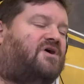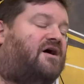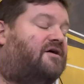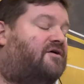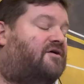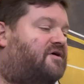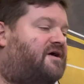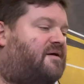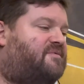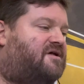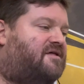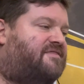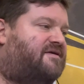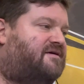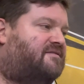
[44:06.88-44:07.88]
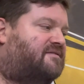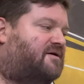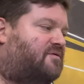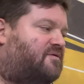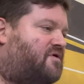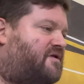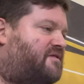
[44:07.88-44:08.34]
I agree. I mean, I think
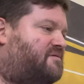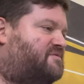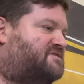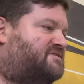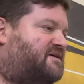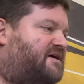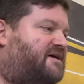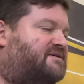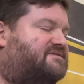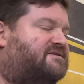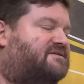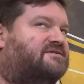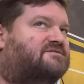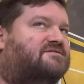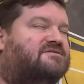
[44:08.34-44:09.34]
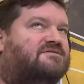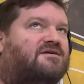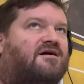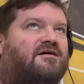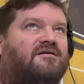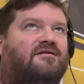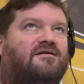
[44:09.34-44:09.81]
that one of the mistakes is this
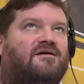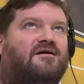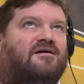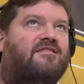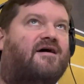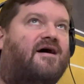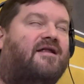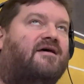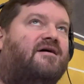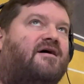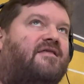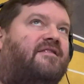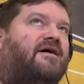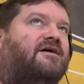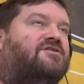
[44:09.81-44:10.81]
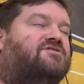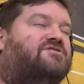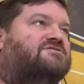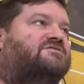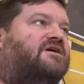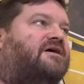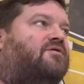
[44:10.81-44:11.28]
idea that they can
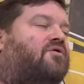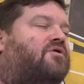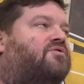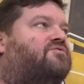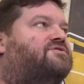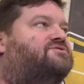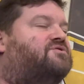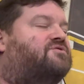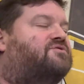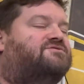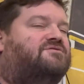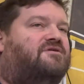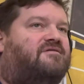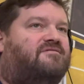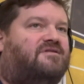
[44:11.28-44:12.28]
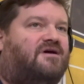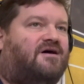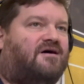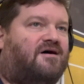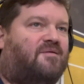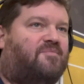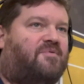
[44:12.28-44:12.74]
just say, "Oh, the Tories screwed
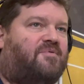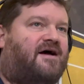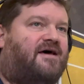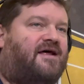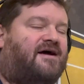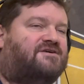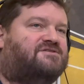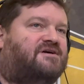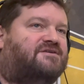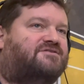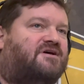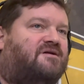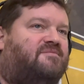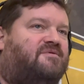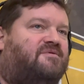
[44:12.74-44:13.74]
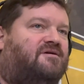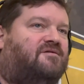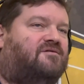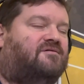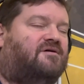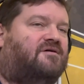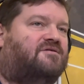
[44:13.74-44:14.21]
everything up, and actually it's going to
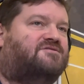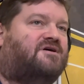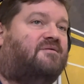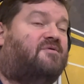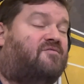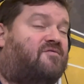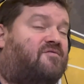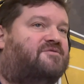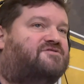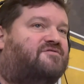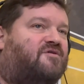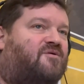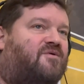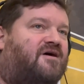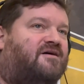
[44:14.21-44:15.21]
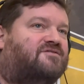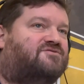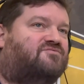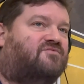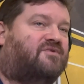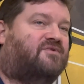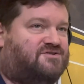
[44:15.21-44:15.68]
be rubbish for a while.
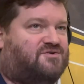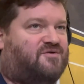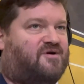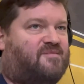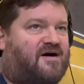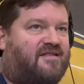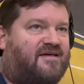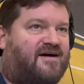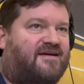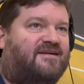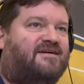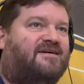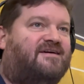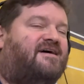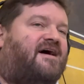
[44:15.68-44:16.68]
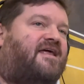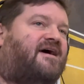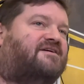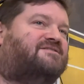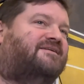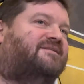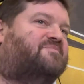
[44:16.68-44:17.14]
So really sorry about that." And
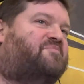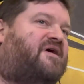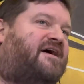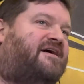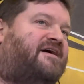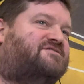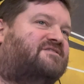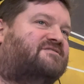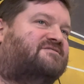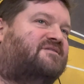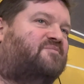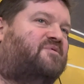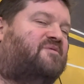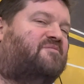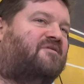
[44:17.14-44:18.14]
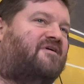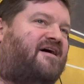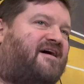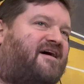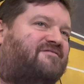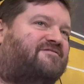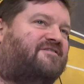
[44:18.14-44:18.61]
actually, the patience that people
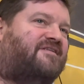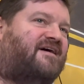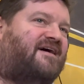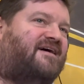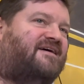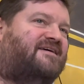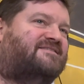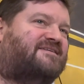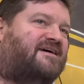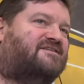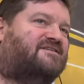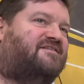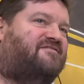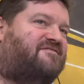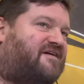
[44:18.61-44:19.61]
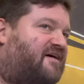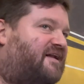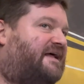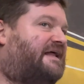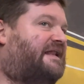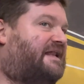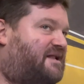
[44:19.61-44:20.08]
have for that is actually
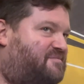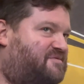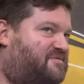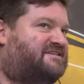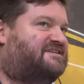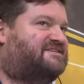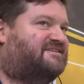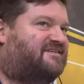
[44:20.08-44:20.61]
fairly limited.